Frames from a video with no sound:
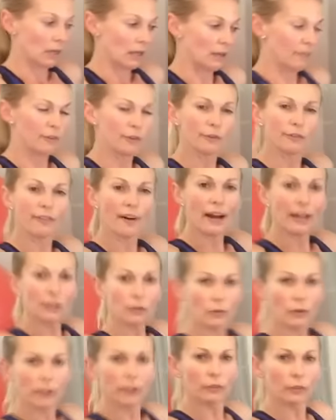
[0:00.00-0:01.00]
If you
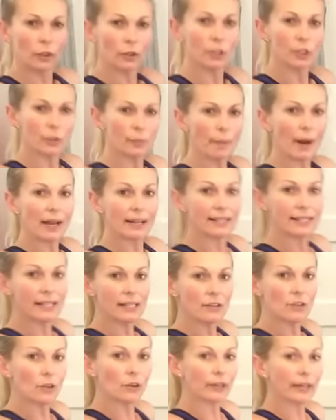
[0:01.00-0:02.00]
find one of those spots
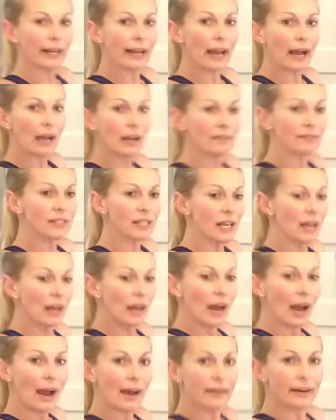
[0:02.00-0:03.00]
in your calves,
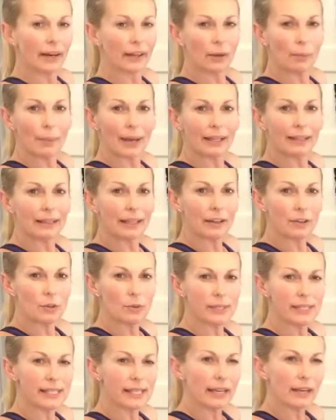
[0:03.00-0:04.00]
I recommend that
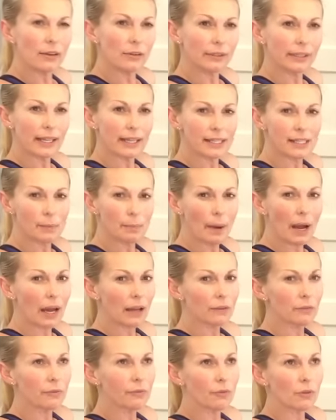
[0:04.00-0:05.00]
you stay on that
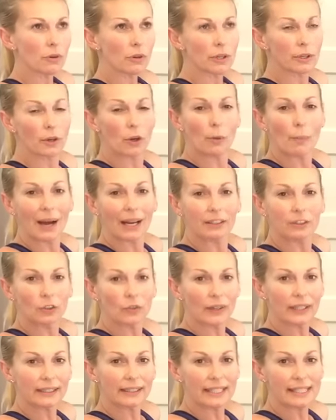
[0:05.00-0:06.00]
spot for about
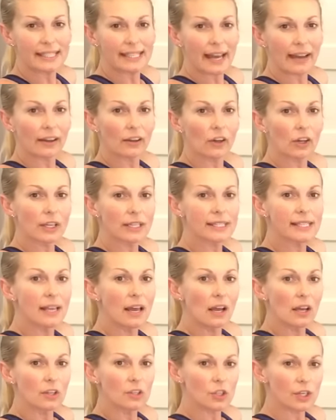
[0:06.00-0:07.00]
20 seconds,
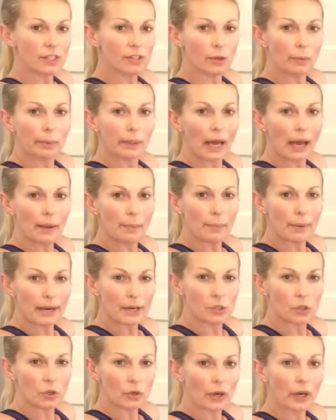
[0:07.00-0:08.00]
just apply
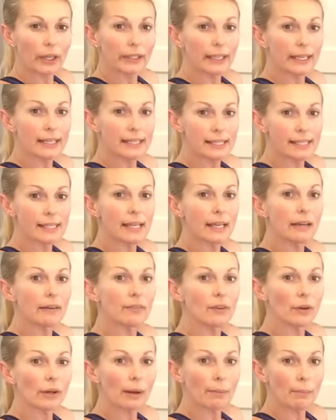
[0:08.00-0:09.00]
pressure on it, see
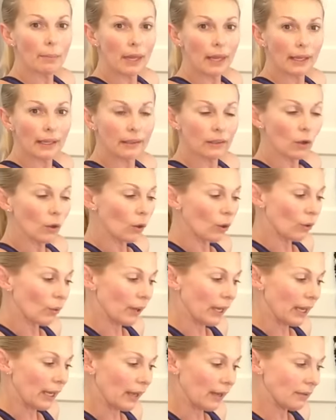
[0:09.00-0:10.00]
if you can make it go
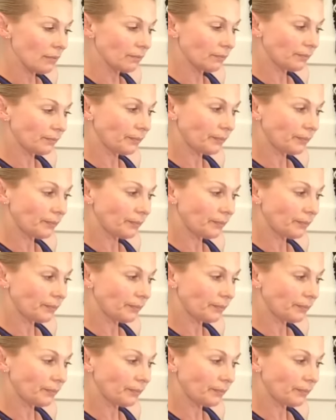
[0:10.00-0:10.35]
away.